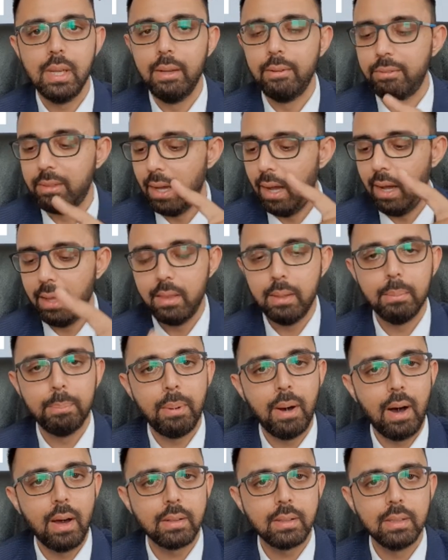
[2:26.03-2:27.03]
If the other
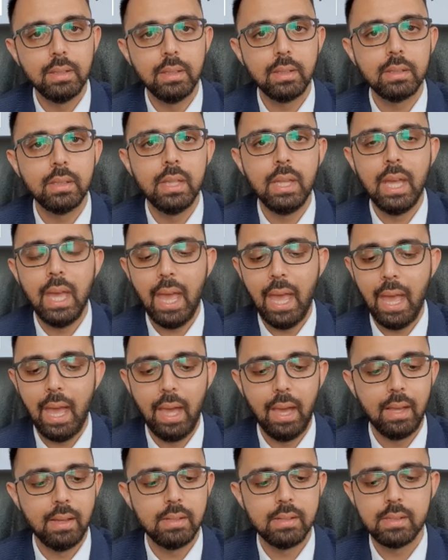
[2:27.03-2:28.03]
partner
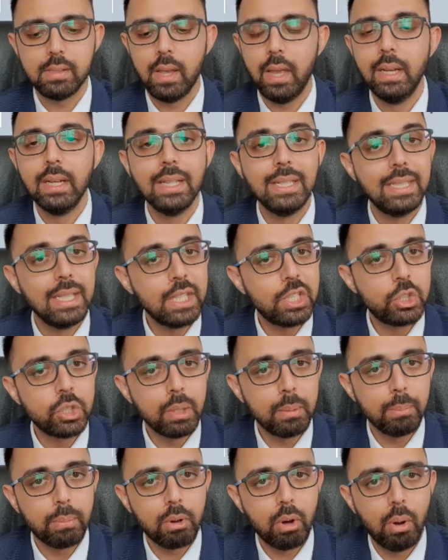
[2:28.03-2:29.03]
has an
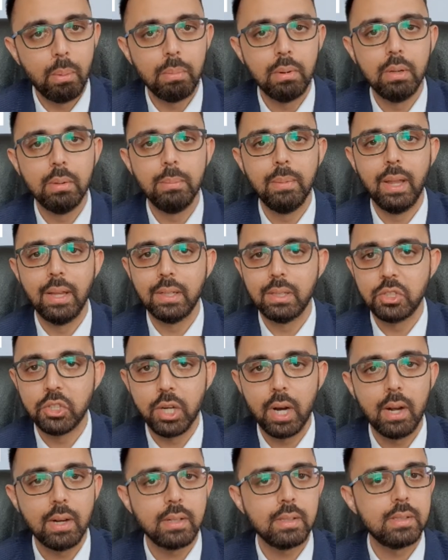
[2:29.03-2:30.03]
addiction problem like
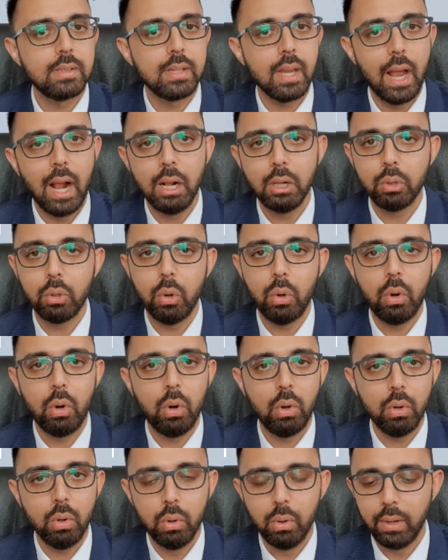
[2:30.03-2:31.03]
drugs,
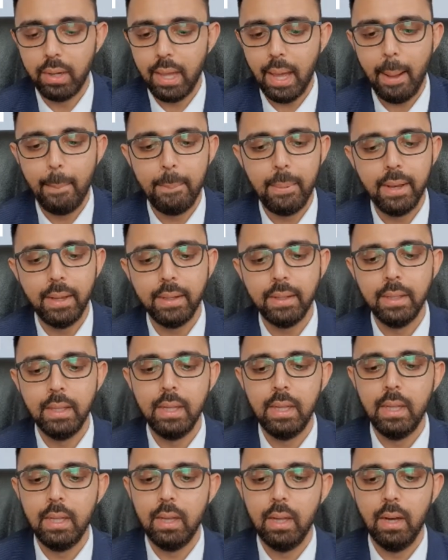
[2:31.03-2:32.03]
alcohol, or gambling,
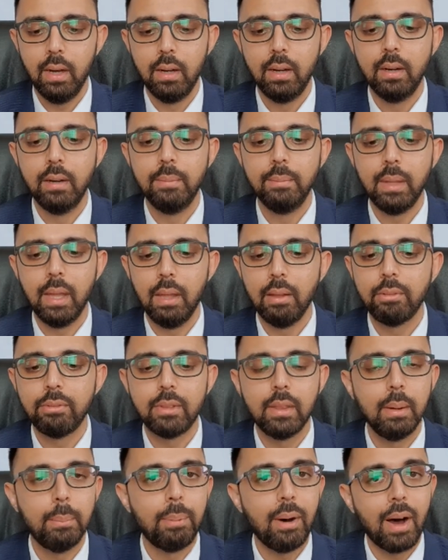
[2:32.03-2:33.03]
if
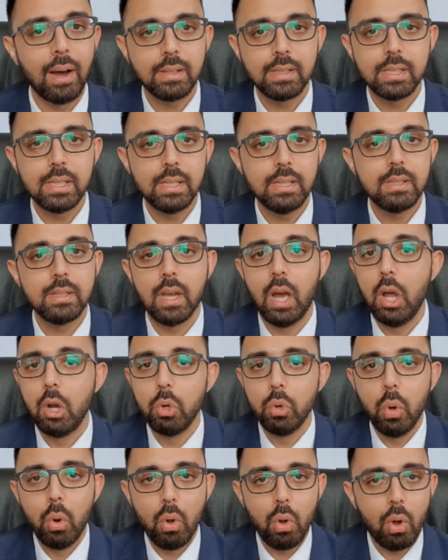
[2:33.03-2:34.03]
the parties are
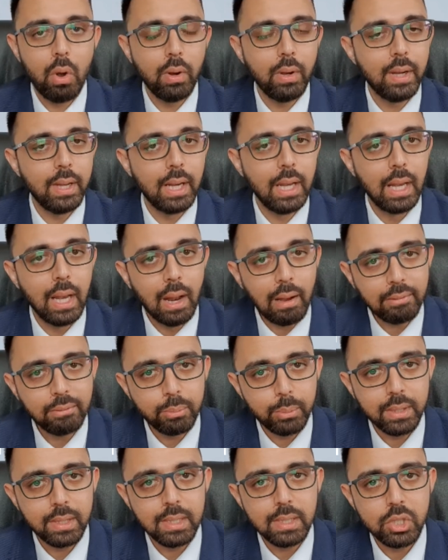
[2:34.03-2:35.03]
no longer in love
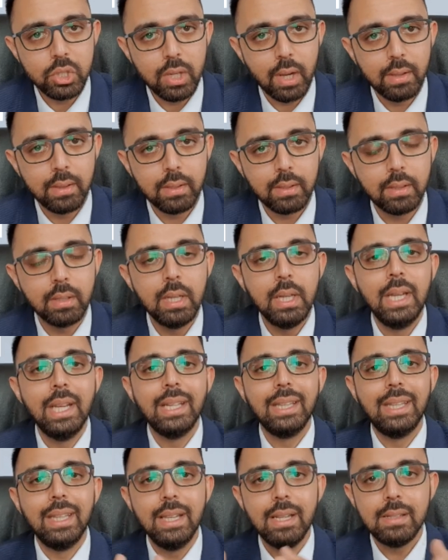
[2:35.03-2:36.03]
with each other,
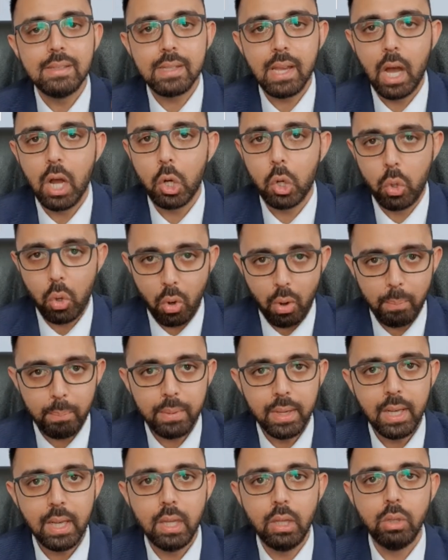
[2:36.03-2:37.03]
these are
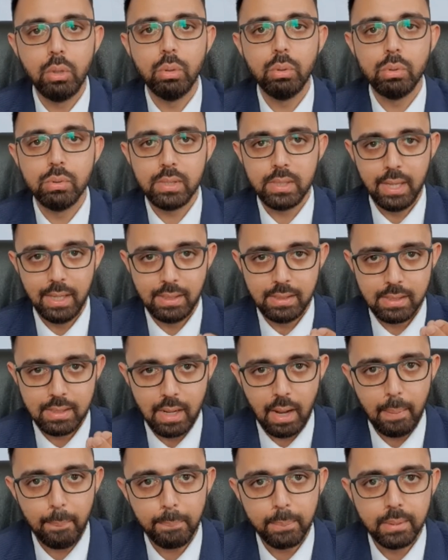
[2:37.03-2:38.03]
commonly used
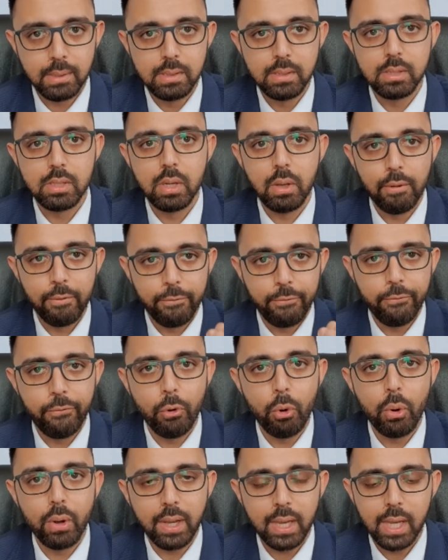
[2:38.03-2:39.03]
examples
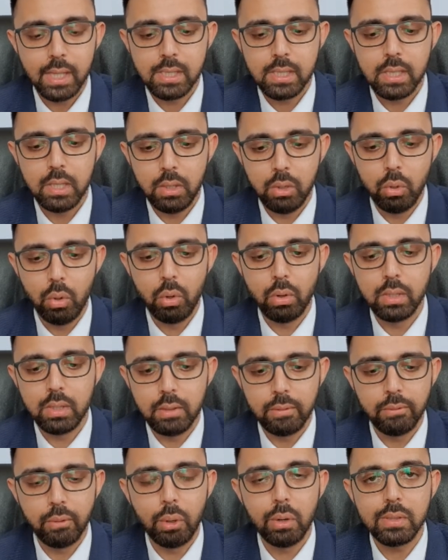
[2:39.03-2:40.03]
for getting your
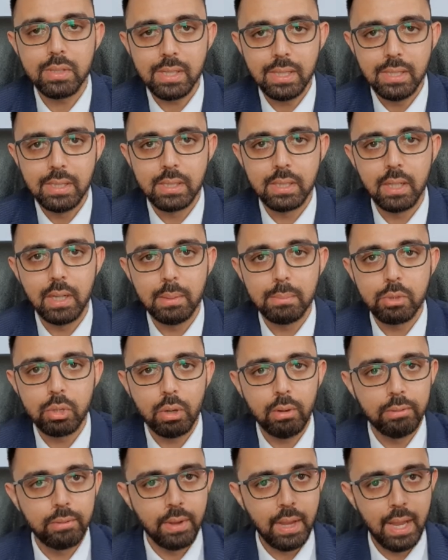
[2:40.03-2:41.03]
divorce in terms
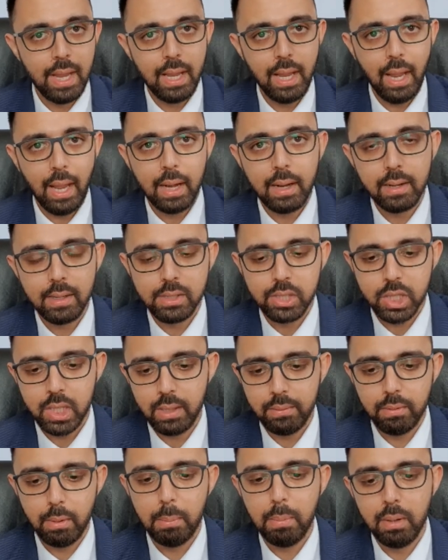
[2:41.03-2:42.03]
of
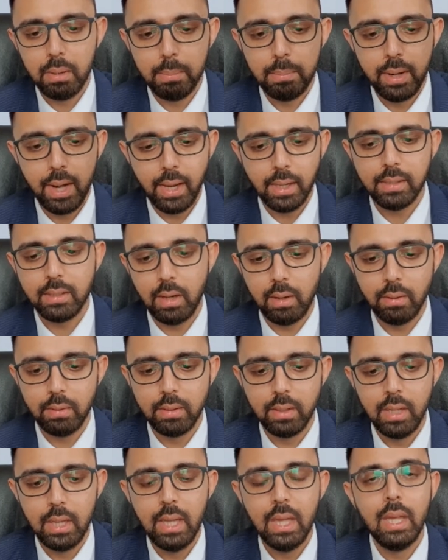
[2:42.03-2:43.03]
irretrievable
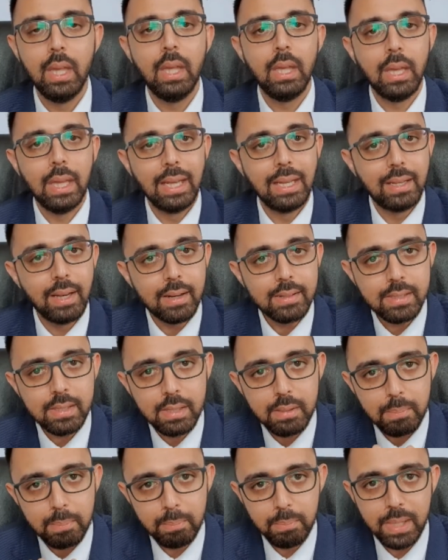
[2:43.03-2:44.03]
breakdown. It
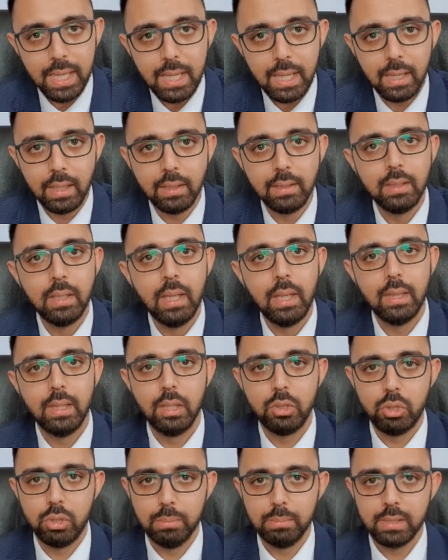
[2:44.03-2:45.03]
doesn't mean
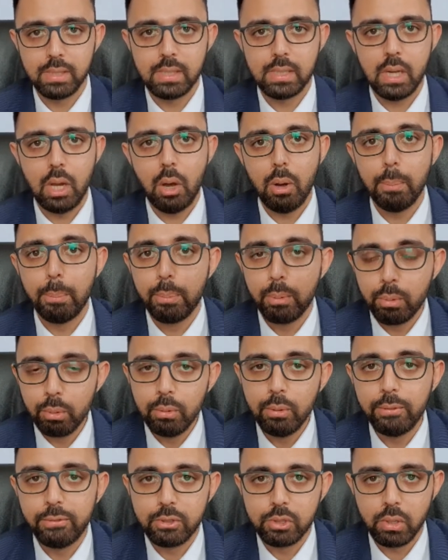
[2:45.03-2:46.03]
that you must now
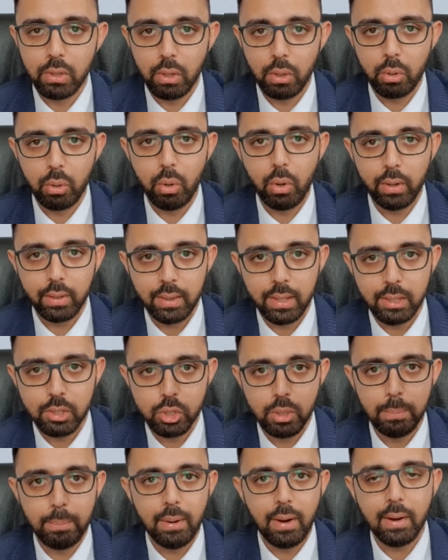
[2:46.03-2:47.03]
prove to the court that
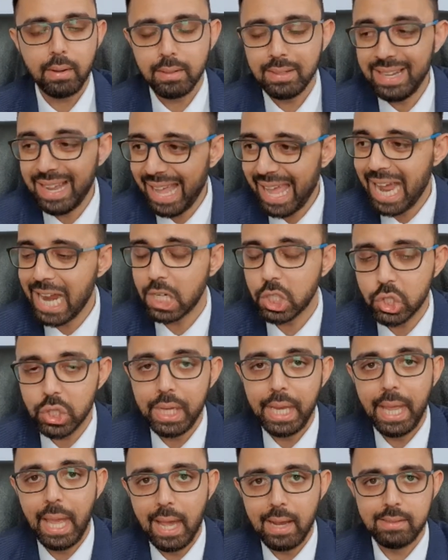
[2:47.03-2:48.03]
your partner
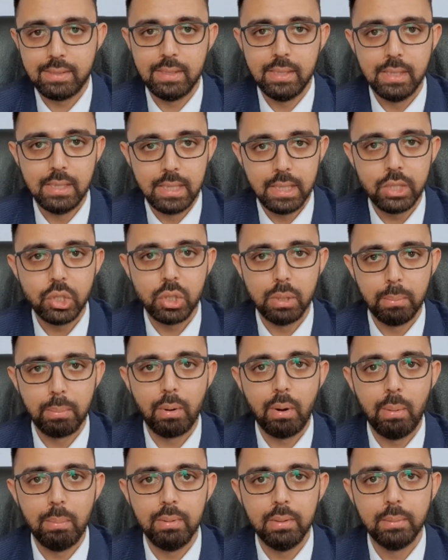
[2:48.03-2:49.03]
actually has an addiction
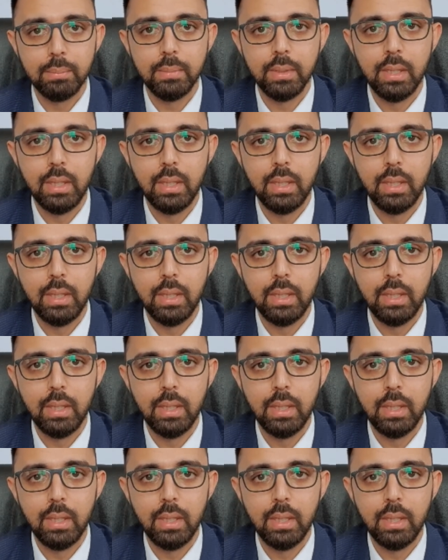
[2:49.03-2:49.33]
problem.